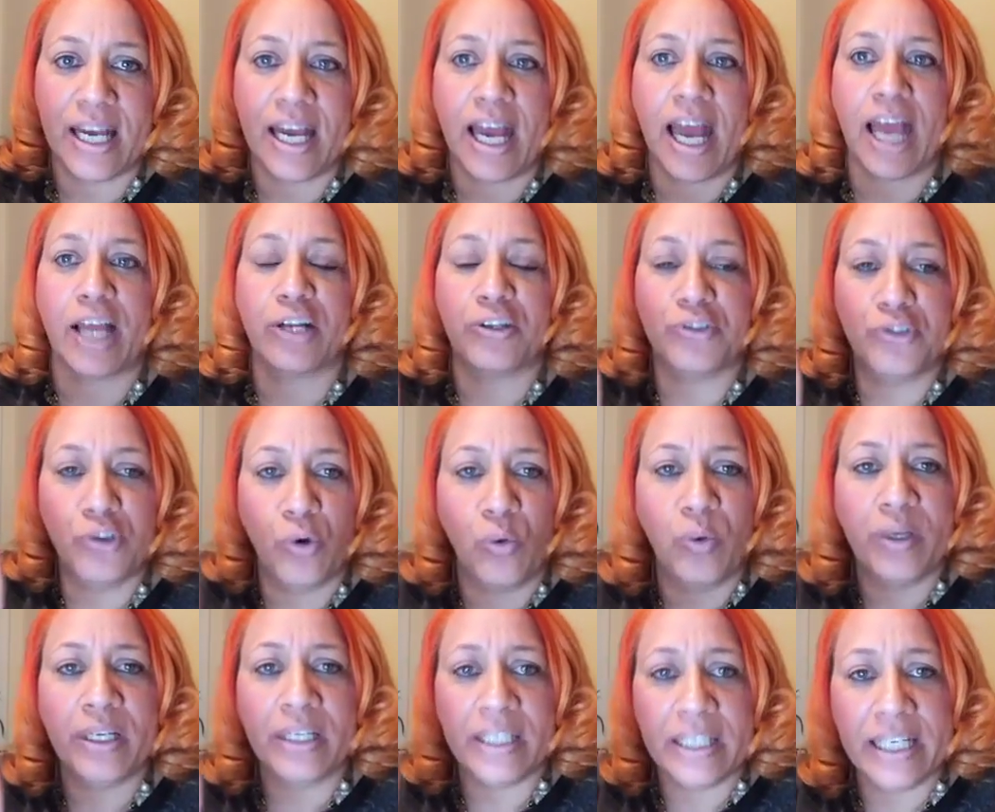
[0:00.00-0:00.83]
And do
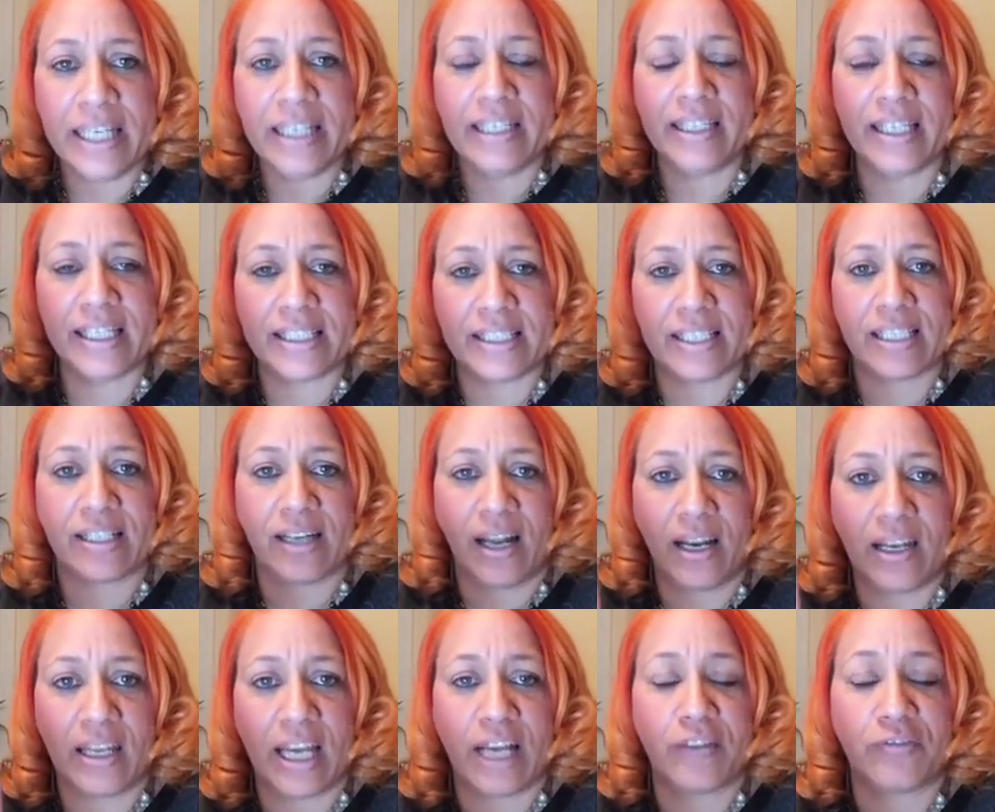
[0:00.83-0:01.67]
we need this in
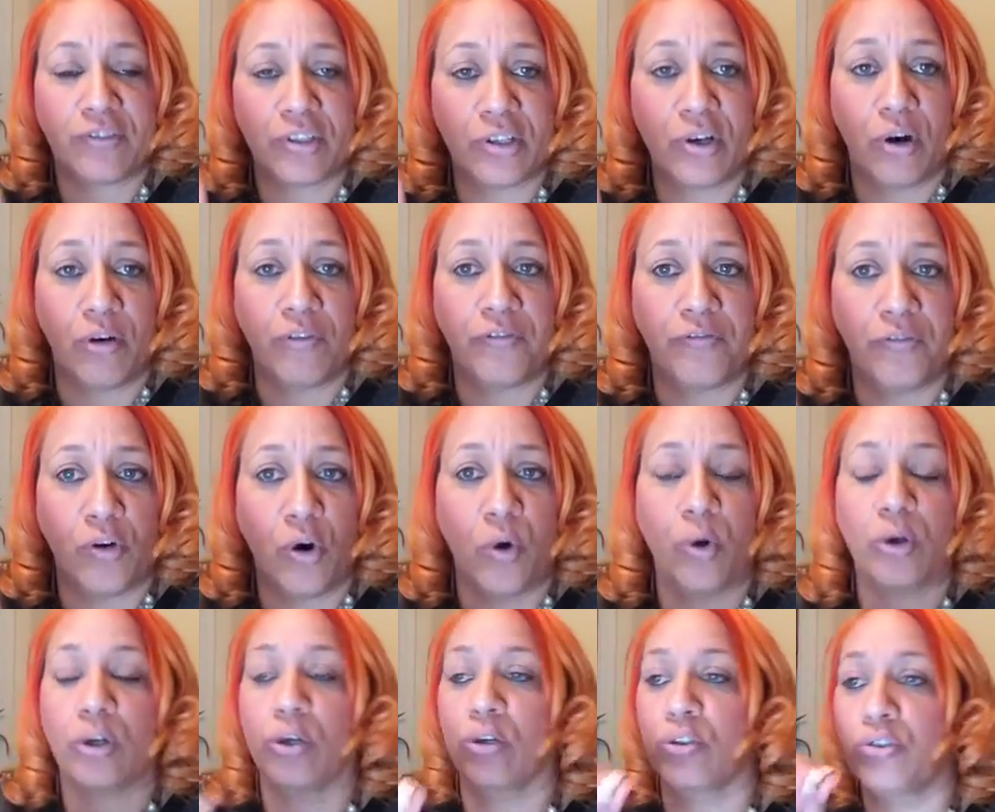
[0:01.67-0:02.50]
our life to go
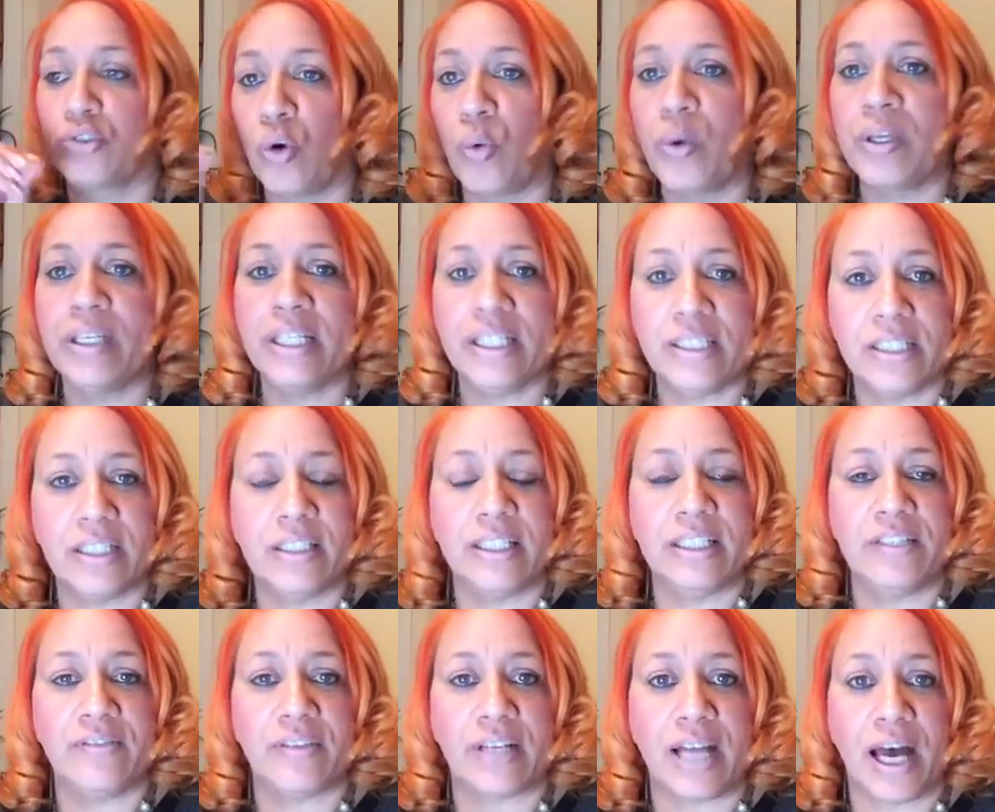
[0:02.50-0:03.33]
forward, or do we need to
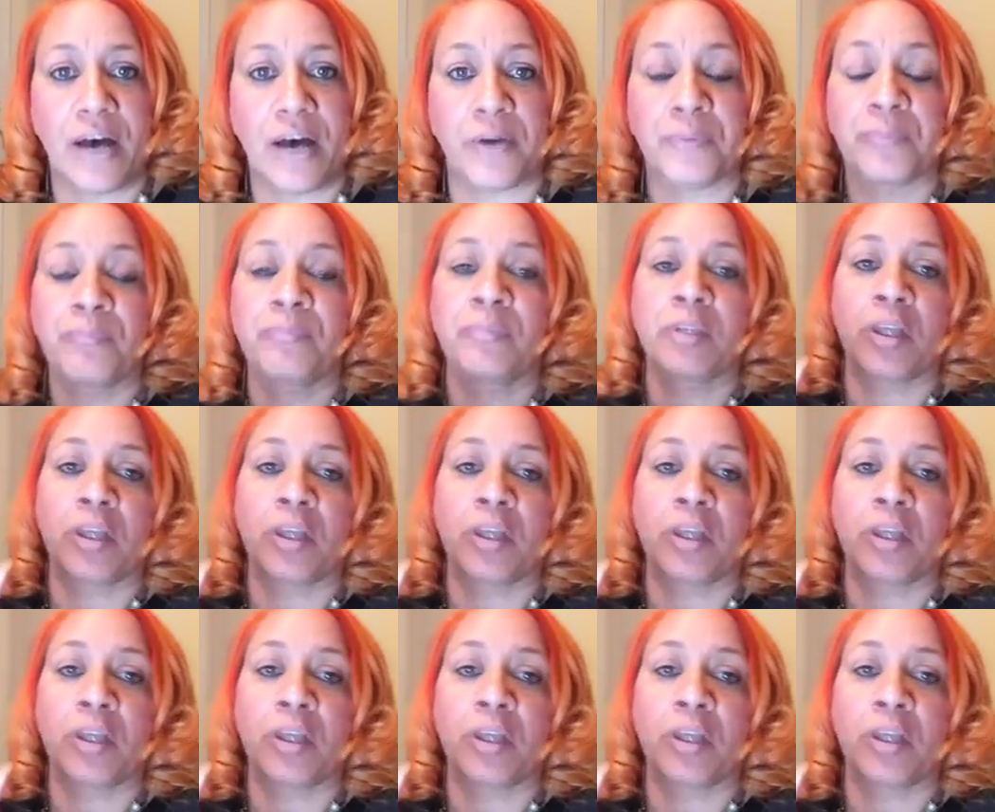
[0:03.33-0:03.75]
leave it out?